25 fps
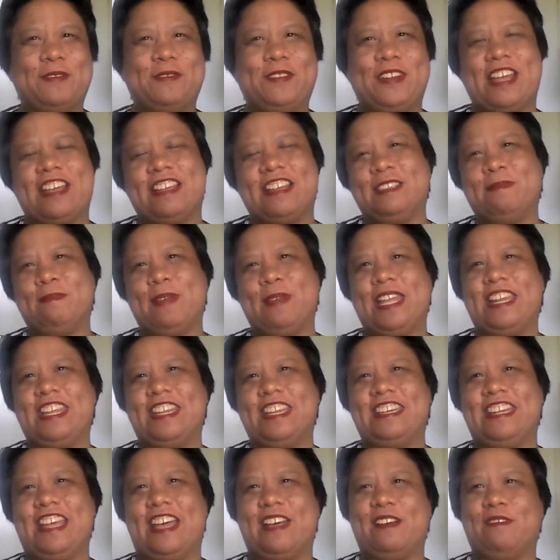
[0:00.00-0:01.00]

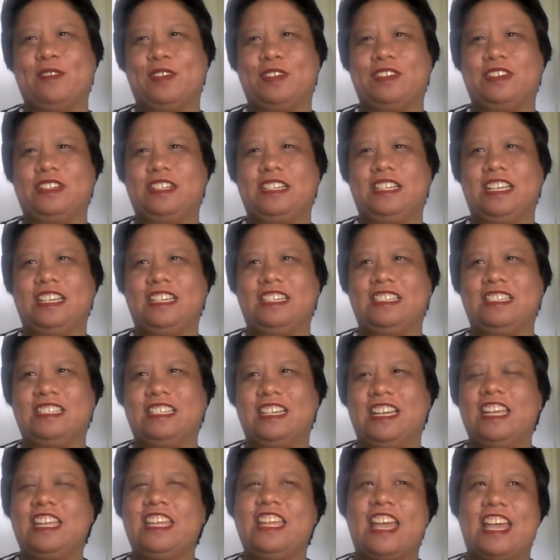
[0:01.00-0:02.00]
Tasmanian devil,
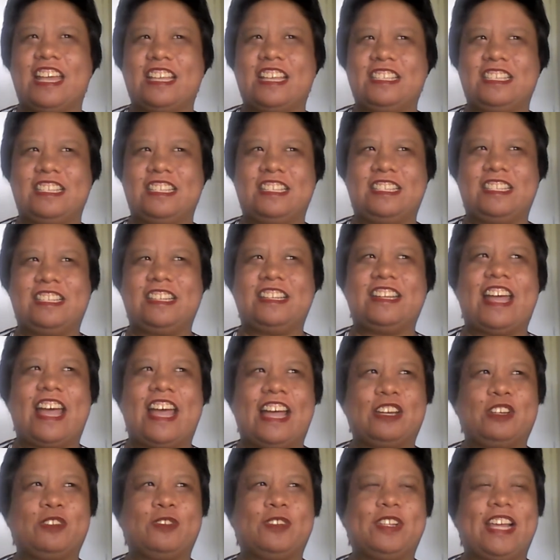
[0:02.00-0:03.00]
and yes, it's an
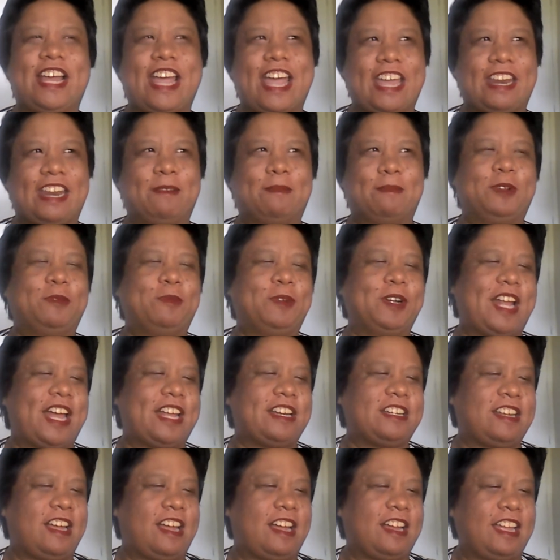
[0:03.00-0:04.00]
actual animal. We're
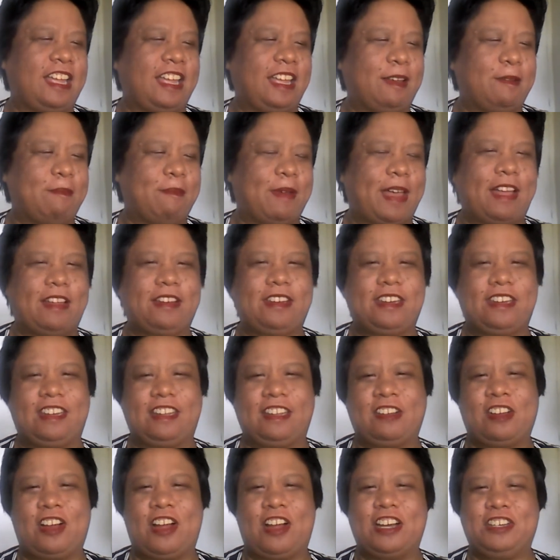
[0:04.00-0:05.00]
not talking about
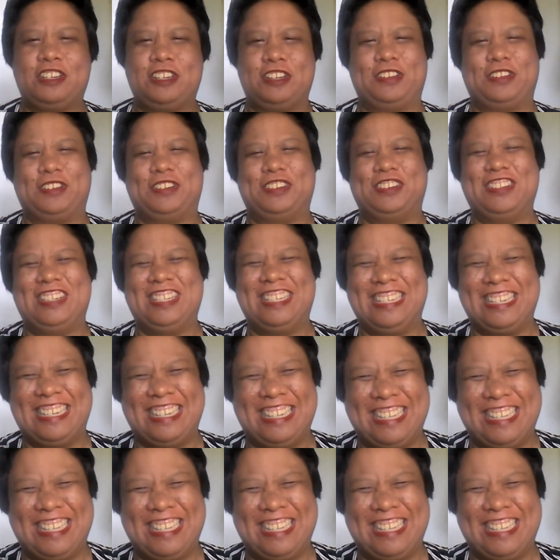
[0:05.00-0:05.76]
the cartoon.